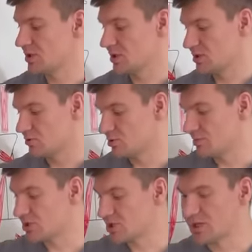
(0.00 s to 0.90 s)
it's our
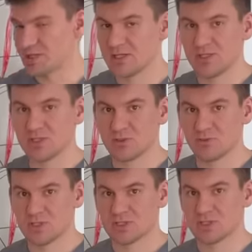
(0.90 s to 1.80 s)
large gluteal
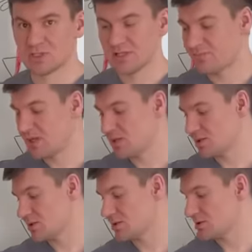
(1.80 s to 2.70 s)
muscle that
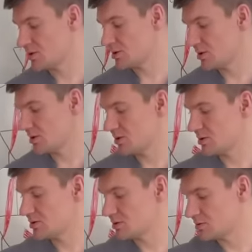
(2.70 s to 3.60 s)
weakens, and the
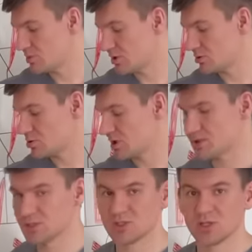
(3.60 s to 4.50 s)
pear-shaped muscle
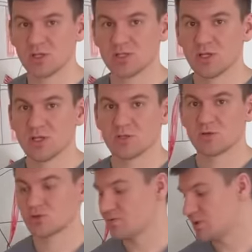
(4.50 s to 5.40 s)
starts to overload.
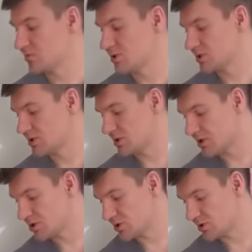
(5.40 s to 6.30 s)
And then the
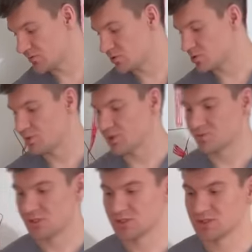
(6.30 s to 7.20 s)
nerve also gets
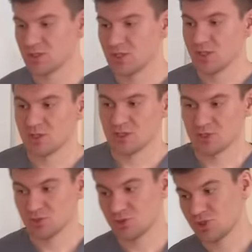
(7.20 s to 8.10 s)
pinched. Even
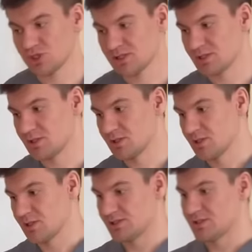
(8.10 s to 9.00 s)
very often,
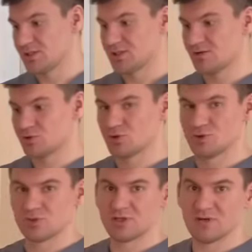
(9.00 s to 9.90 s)
because there is not enough
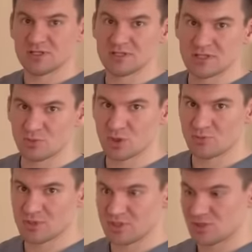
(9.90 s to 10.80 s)
volume of the
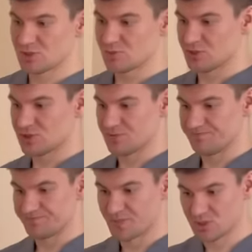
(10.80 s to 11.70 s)
gluteal muscle,
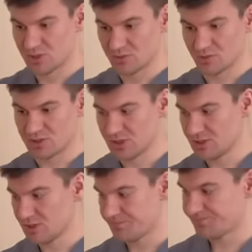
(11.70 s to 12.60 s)
a person
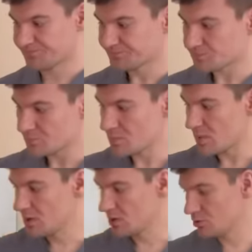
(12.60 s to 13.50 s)
sits,
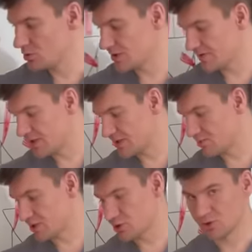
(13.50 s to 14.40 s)
and he also has
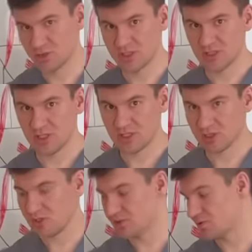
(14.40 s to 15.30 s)
pressure on the
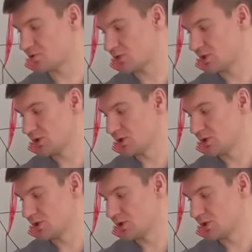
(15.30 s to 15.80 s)
sciatic nerve.